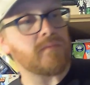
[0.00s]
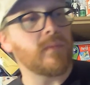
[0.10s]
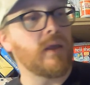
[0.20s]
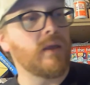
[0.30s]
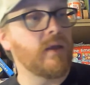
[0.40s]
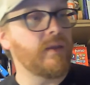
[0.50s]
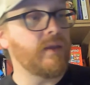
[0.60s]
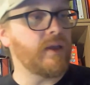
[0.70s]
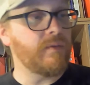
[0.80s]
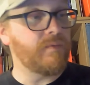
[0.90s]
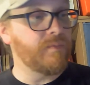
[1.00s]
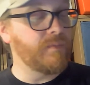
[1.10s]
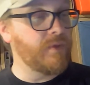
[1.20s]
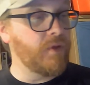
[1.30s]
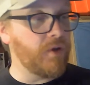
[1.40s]
I think I keep
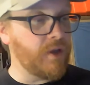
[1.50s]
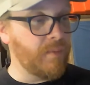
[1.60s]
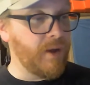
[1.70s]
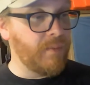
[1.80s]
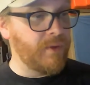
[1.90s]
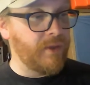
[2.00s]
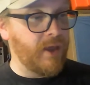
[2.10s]
not coming up with